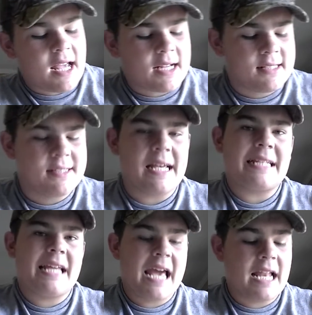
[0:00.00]
Texans
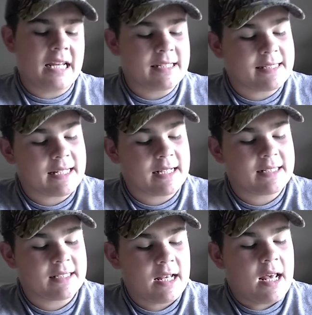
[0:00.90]
at
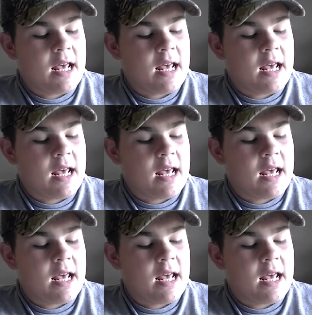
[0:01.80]
10-6.